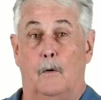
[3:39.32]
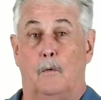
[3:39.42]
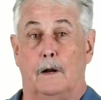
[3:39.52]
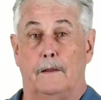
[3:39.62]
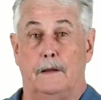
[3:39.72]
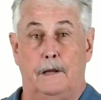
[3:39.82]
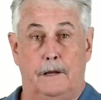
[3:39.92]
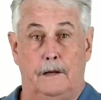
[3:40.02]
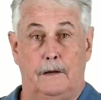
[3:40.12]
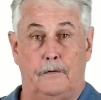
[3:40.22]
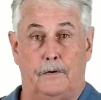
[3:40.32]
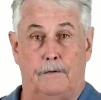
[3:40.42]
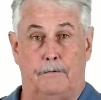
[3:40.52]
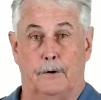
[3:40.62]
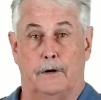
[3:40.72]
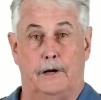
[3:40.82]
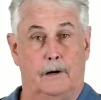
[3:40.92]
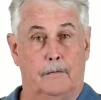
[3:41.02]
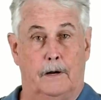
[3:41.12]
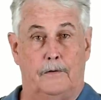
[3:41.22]
One of the keys, if your
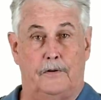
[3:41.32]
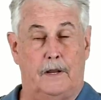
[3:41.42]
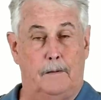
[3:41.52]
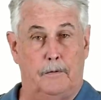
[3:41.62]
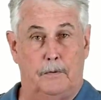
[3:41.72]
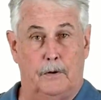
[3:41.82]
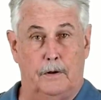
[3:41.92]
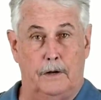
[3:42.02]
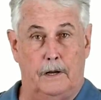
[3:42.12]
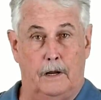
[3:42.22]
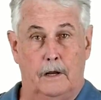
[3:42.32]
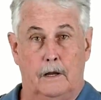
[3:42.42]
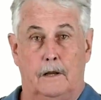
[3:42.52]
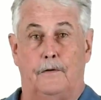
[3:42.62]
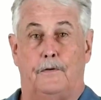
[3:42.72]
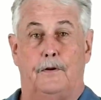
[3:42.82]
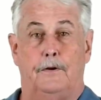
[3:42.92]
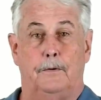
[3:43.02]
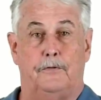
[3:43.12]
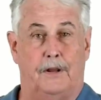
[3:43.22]
camera has the capability, is to
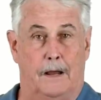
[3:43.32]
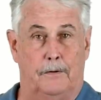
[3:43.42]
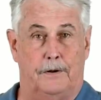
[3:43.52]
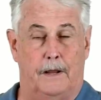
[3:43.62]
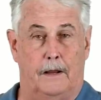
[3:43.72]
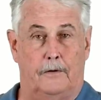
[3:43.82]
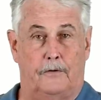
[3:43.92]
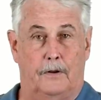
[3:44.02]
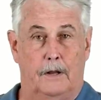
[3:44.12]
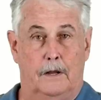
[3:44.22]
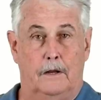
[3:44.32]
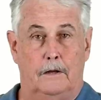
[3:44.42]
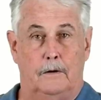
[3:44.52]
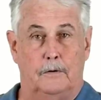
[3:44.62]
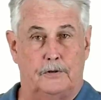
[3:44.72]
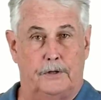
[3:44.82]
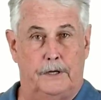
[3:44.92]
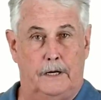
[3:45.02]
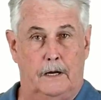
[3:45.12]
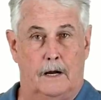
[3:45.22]
do sound tags.
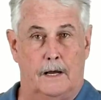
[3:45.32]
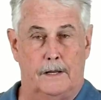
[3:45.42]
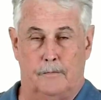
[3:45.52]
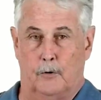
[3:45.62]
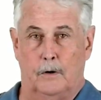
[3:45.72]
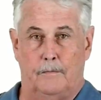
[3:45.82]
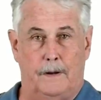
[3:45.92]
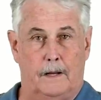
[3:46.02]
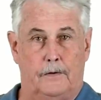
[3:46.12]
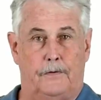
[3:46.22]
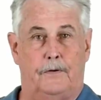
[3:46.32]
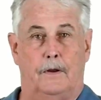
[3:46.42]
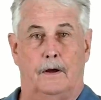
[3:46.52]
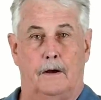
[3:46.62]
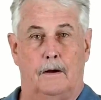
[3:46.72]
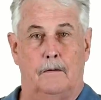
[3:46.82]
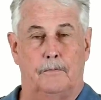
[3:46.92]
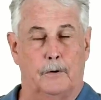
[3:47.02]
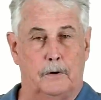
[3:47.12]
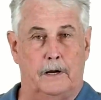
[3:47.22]
Usually on the more advanced uh,
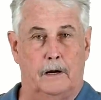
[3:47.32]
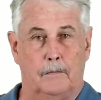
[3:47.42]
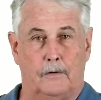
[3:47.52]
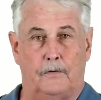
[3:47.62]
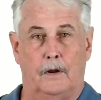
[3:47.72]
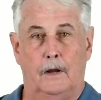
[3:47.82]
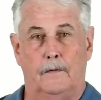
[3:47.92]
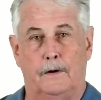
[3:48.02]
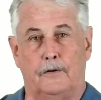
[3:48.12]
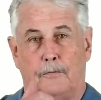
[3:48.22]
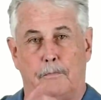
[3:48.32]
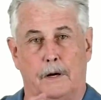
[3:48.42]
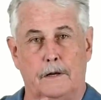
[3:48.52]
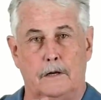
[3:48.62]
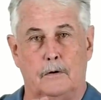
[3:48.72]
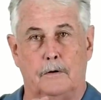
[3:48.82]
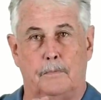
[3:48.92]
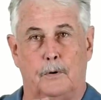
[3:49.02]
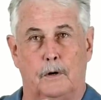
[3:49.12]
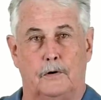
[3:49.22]
pro cameras, there's a button you can
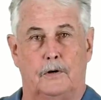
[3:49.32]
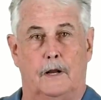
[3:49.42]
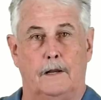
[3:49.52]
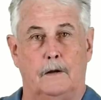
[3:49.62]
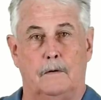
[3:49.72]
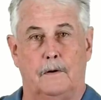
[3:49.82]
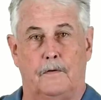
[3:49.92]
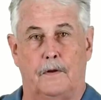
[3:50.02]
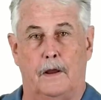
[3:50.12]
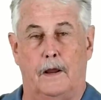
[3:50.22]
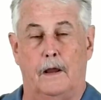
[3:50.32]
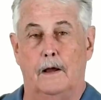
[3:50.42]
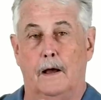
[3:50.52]
push and you can say,